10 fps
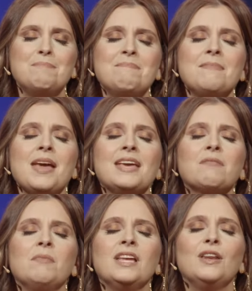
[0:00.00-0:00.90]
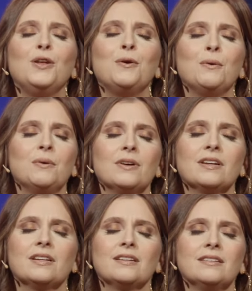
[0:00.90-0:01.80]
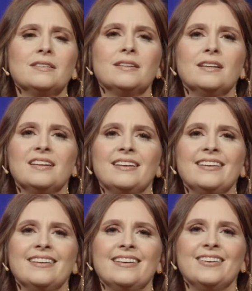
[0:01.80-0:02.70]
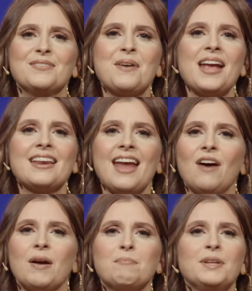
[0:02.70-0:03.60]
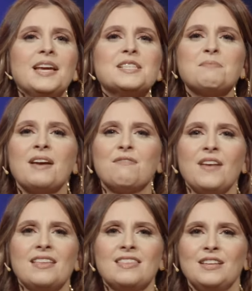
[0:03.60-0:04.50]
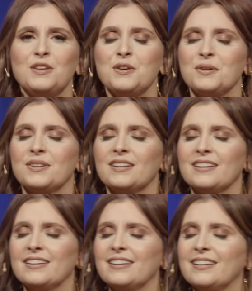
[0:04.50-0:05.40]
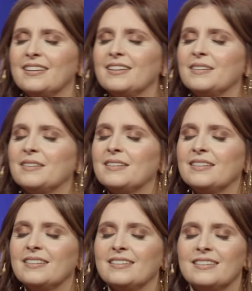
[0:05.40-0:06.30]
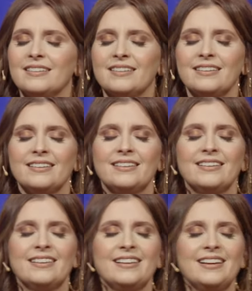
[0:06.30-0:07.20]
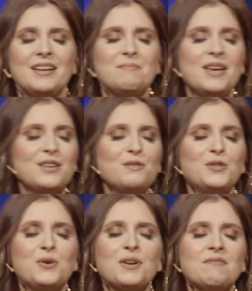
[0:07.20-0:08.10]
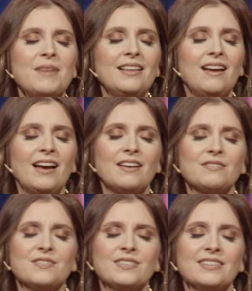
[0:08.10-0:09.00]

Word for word: Make me new. Right now, I place my faith in you and make you Lord of my life.